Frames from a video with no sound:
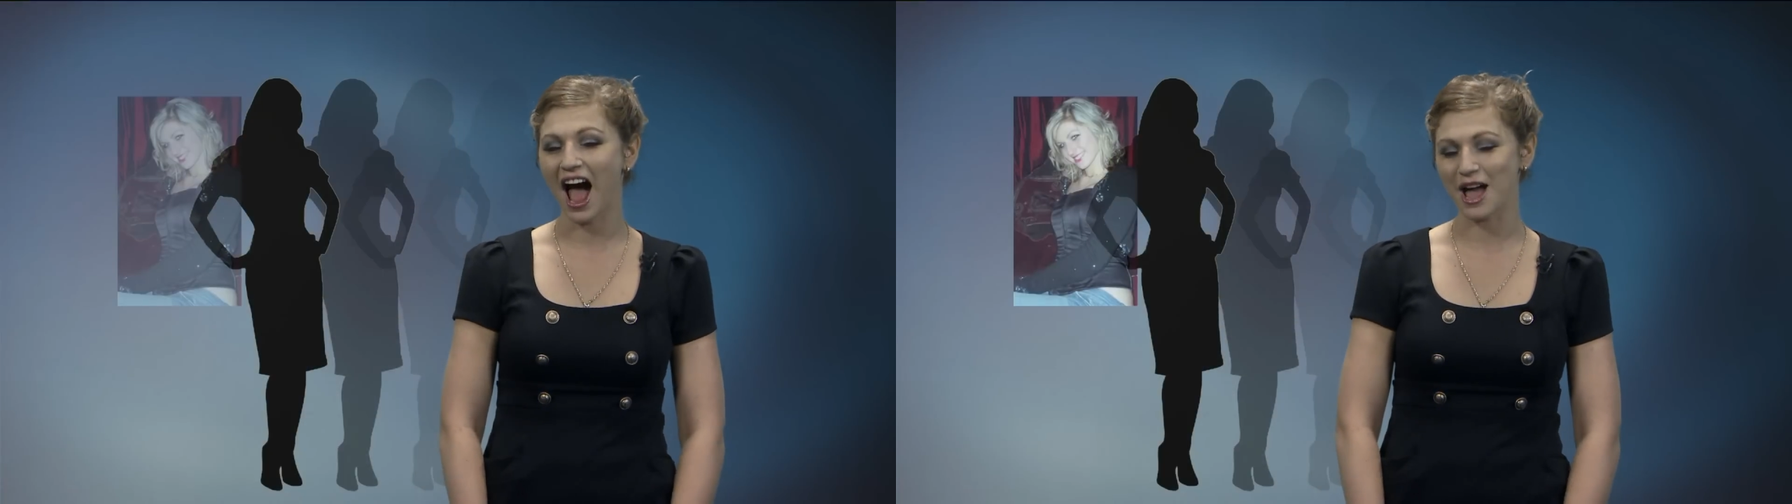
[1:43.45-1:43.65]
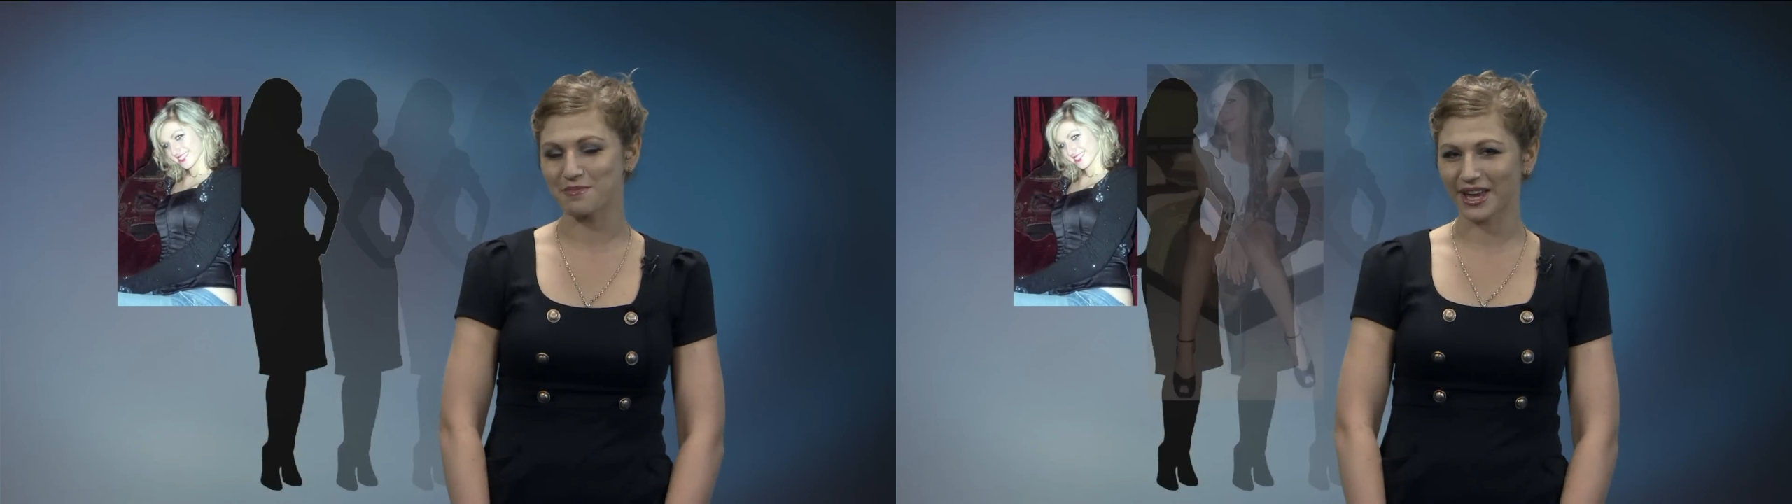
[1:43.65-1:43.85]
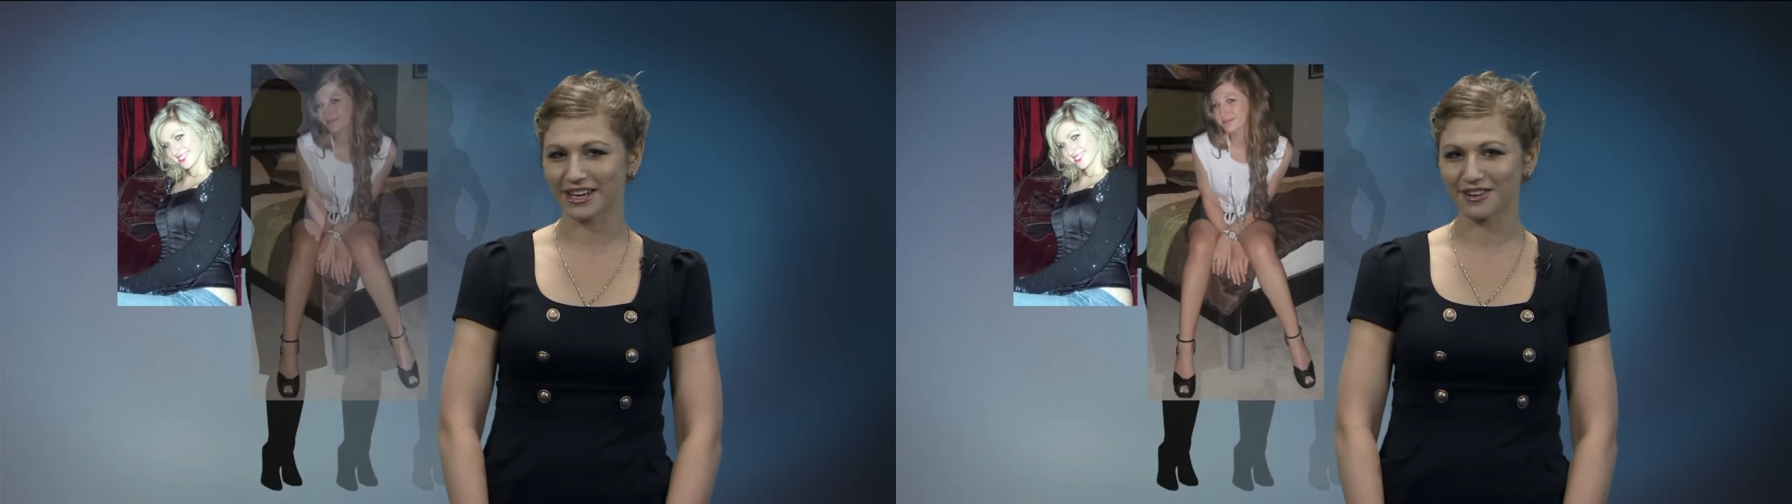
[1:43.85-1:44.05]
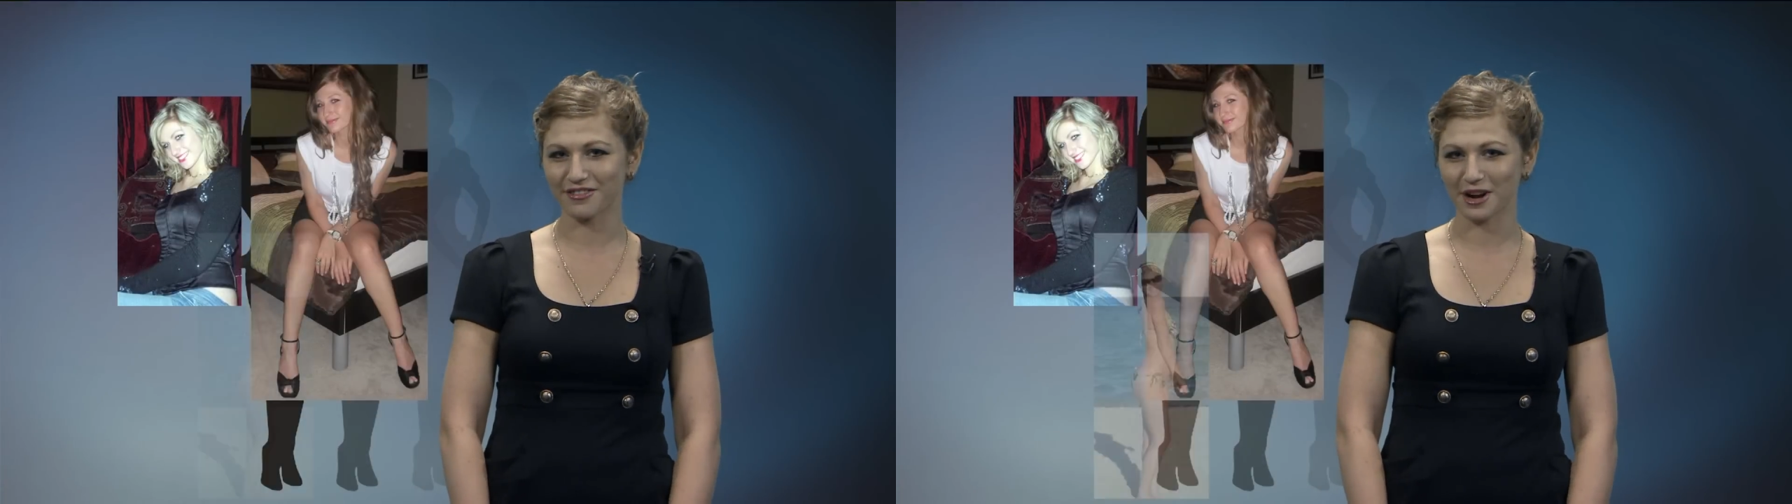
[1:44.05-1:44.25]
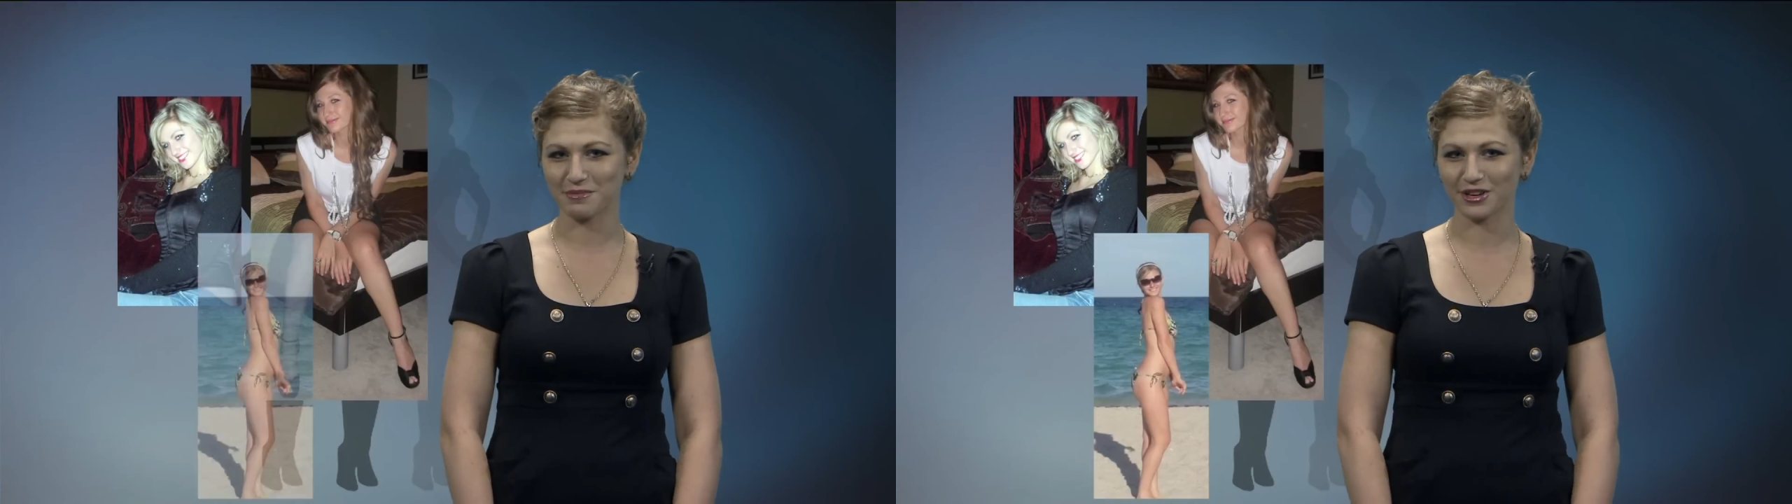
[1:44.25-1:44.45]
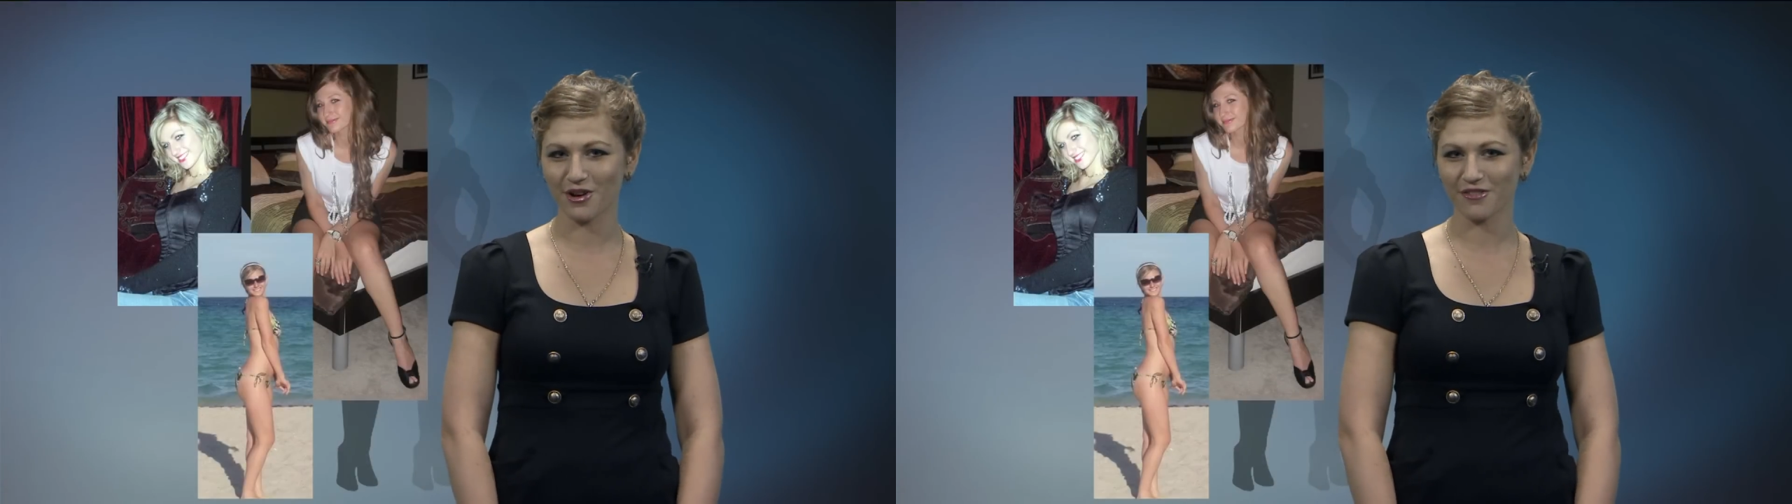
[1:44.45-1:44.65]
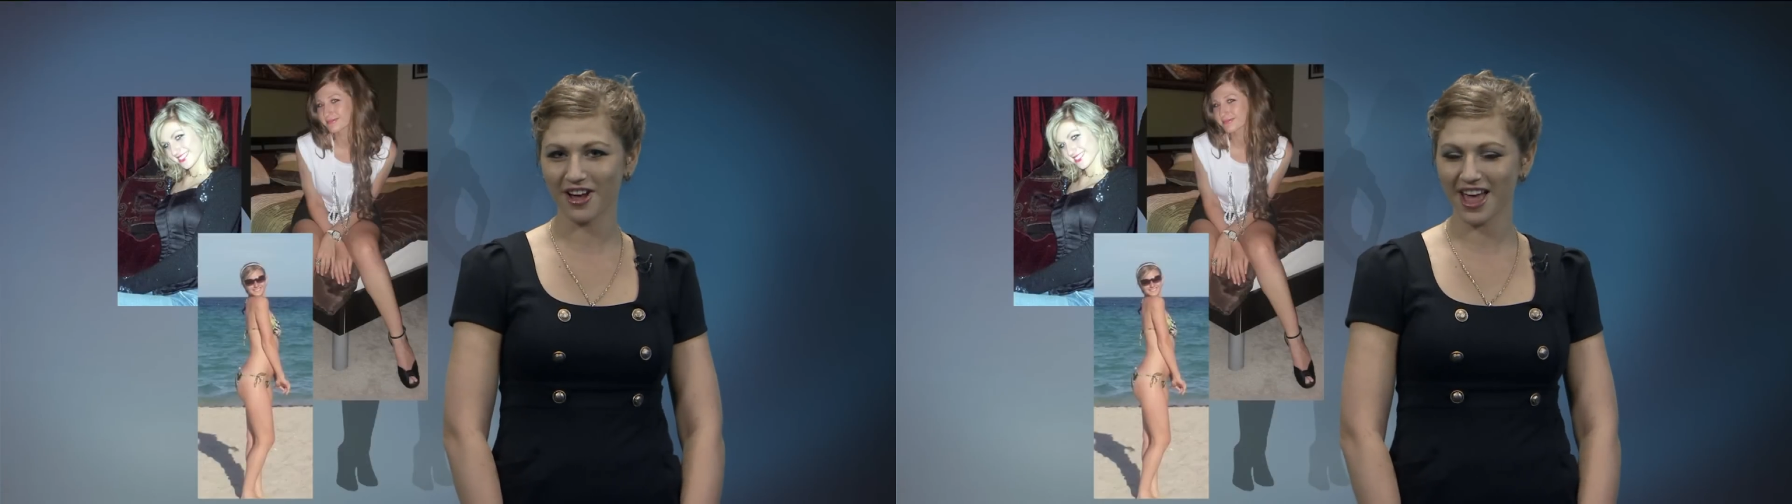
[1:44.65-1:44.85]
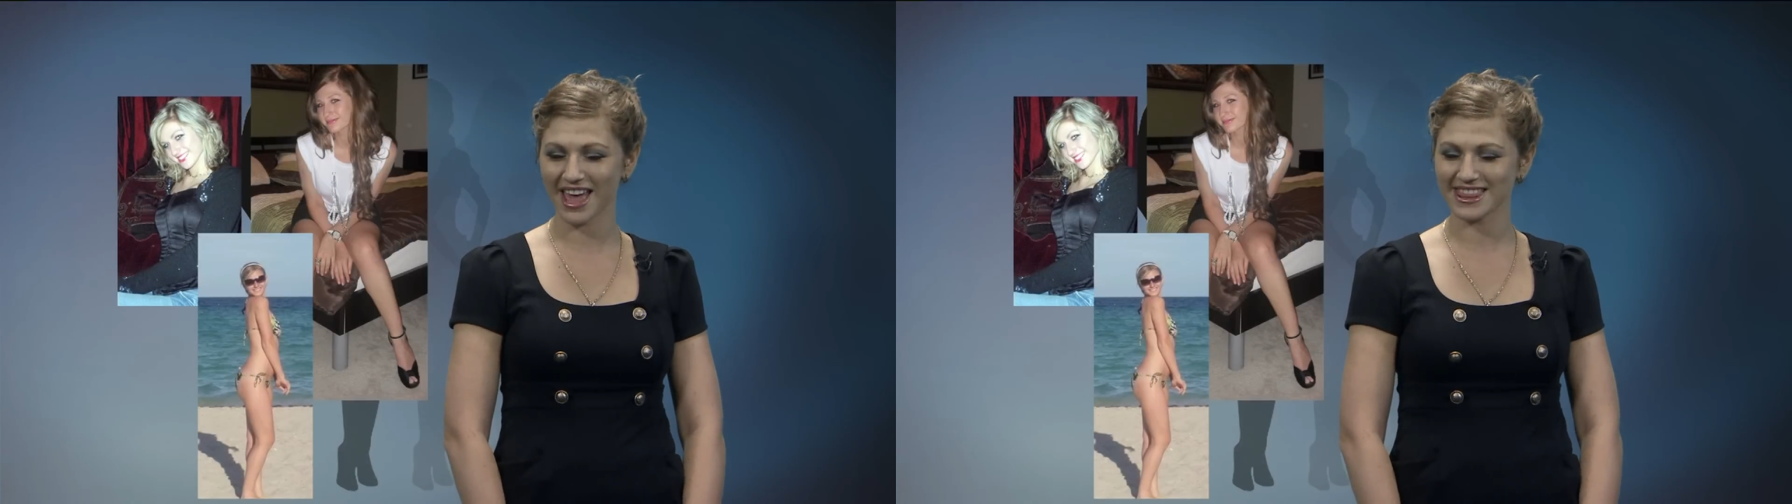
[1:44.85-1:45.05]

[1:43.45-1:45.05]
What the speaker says: I'm Anna Fermanova,